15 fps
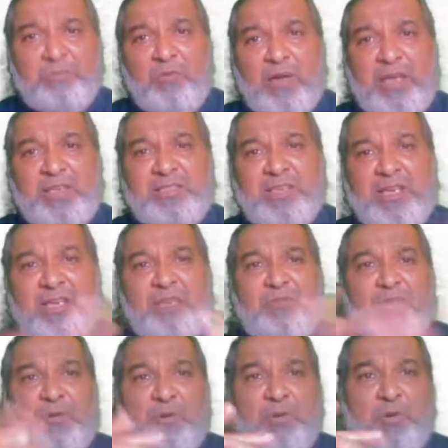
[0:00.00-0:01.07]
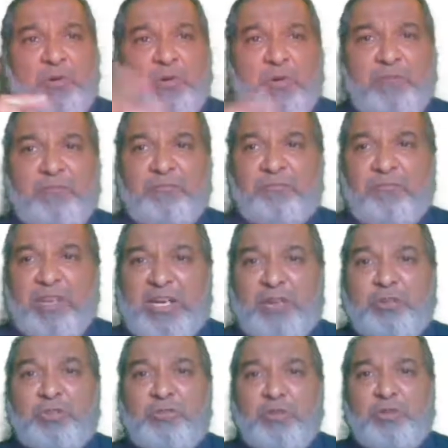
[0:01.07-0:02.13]
wise, if you go, it
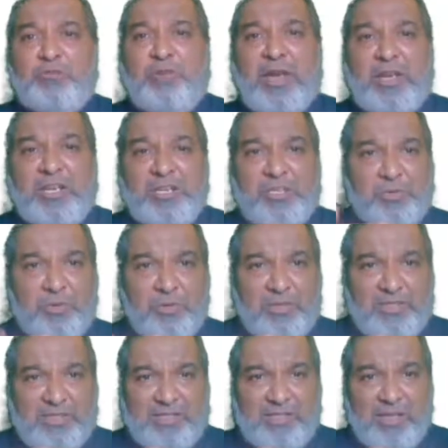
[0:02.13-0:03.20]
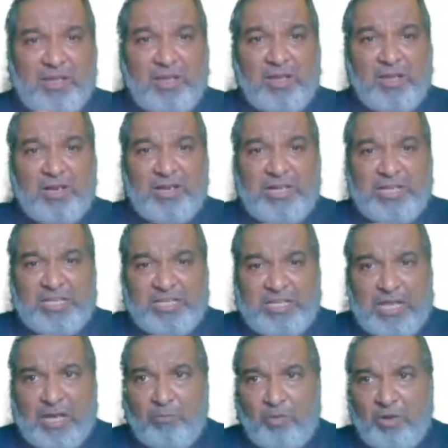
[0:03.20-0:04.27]
is going to vanish. So this is the
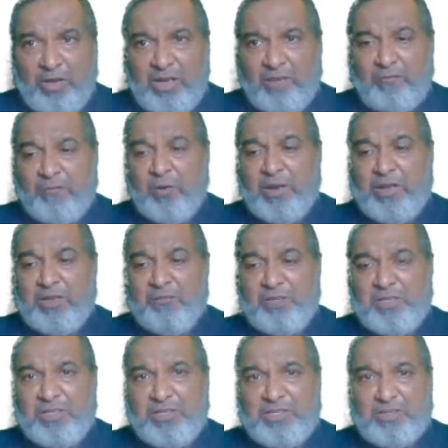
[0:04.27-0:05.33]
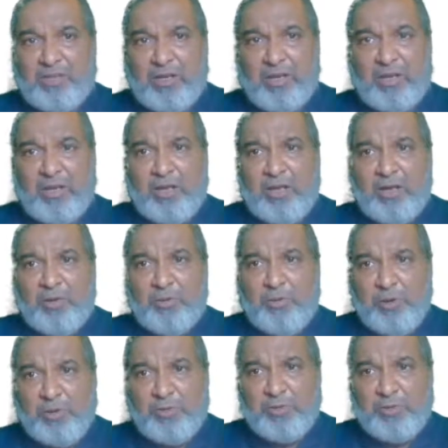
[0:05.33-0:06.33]
disharmonic folding which is going to